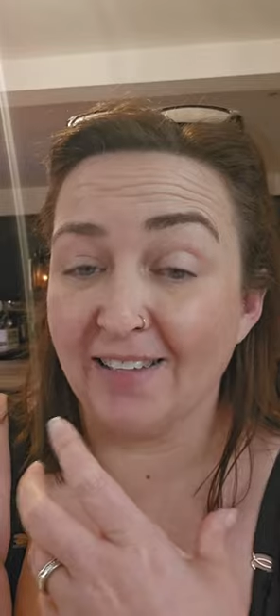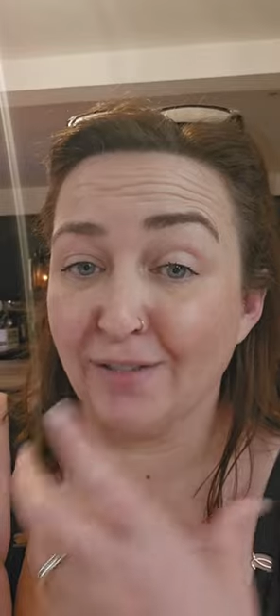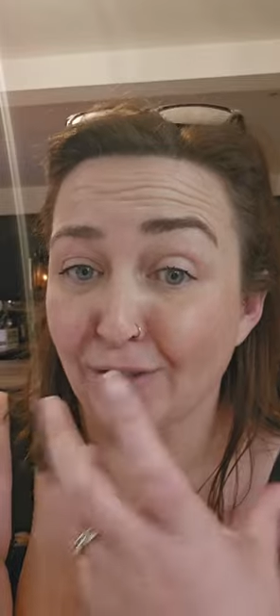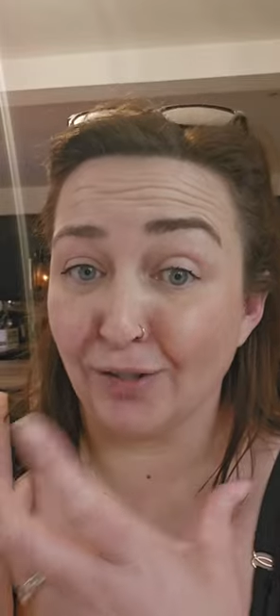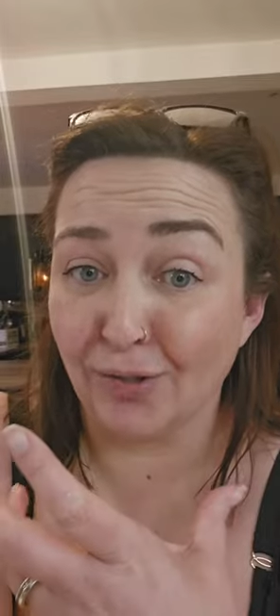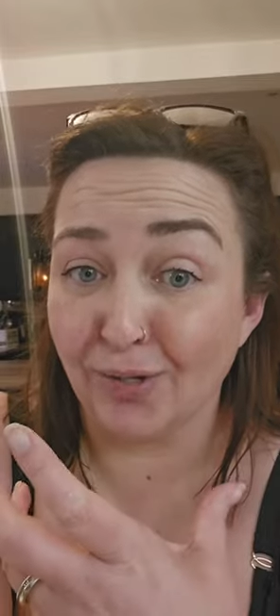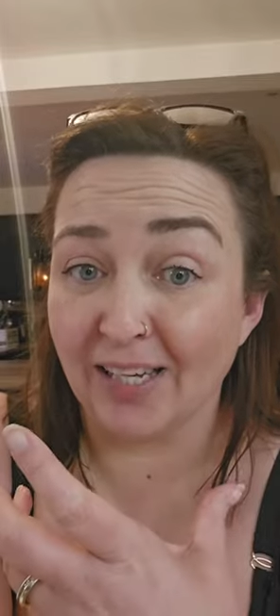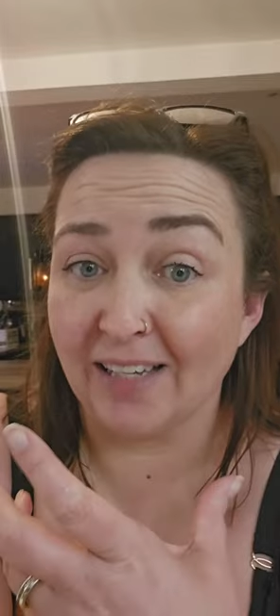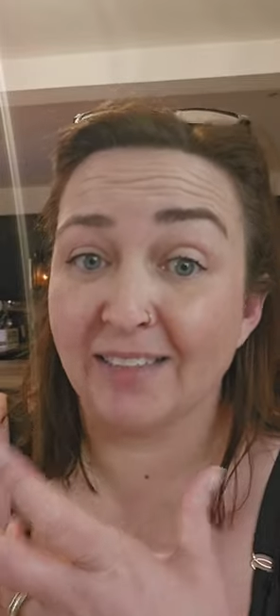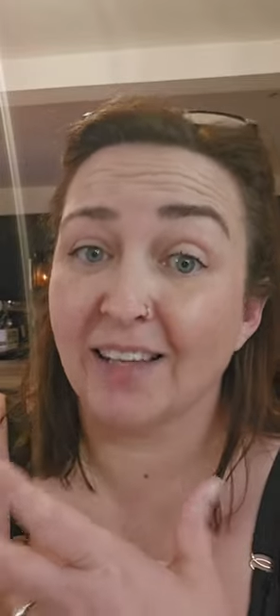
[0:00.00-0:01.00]
to the
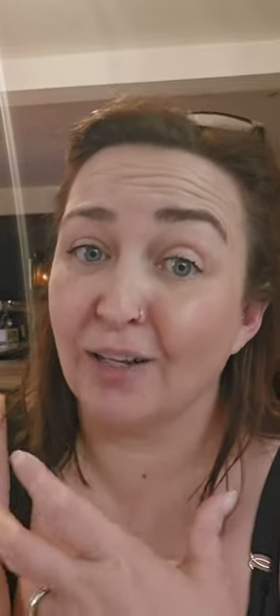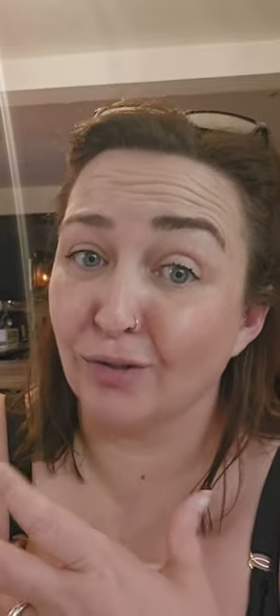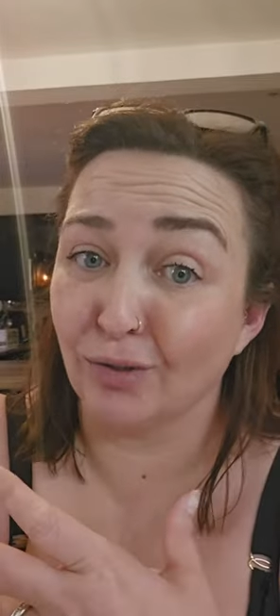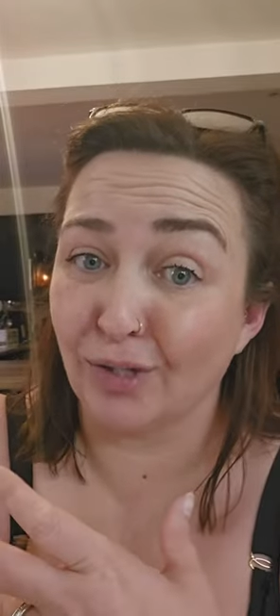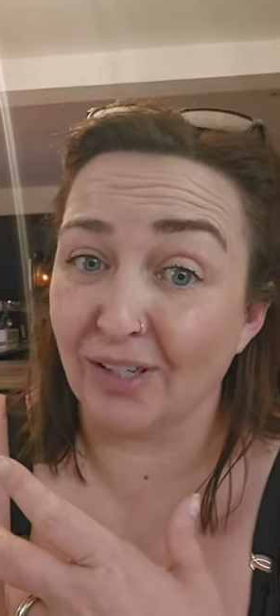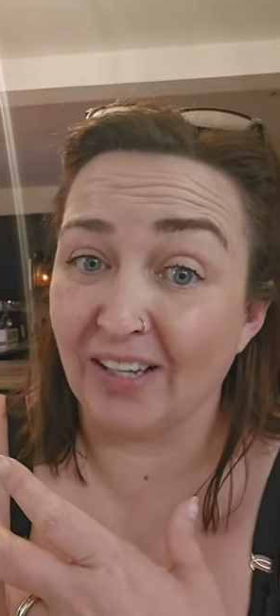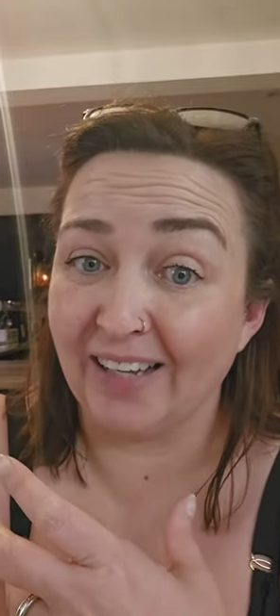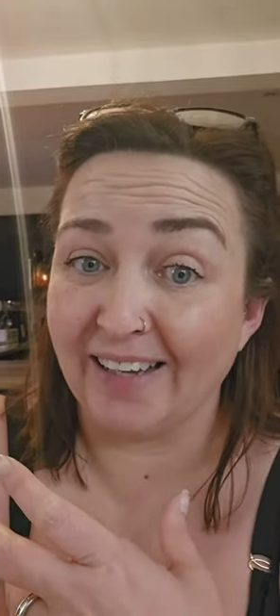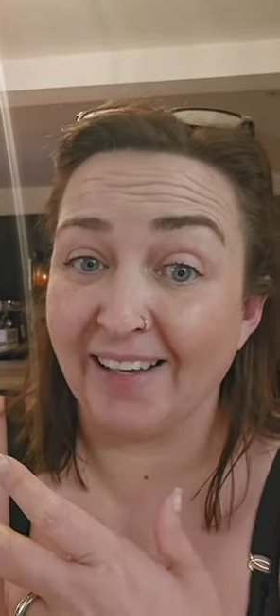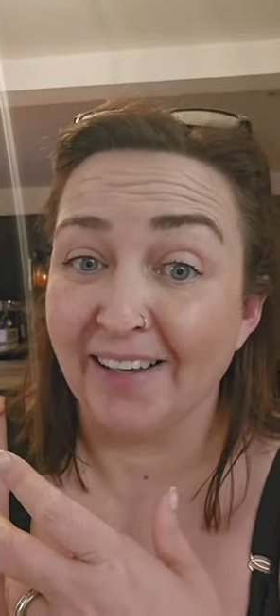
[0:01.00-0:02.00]
cookies that I took
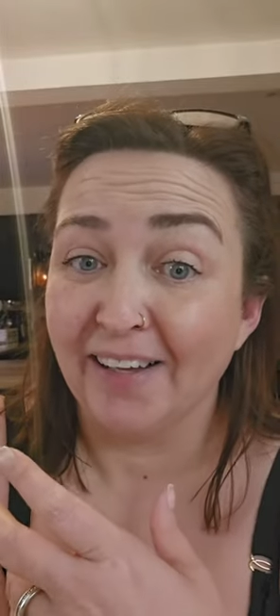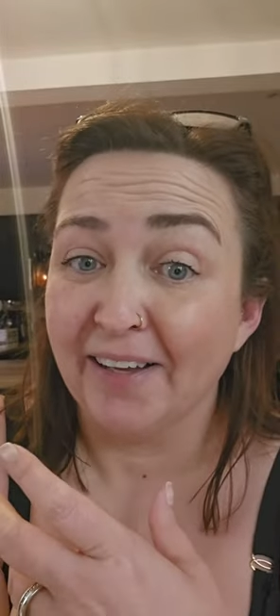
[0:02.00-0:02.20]
earlier.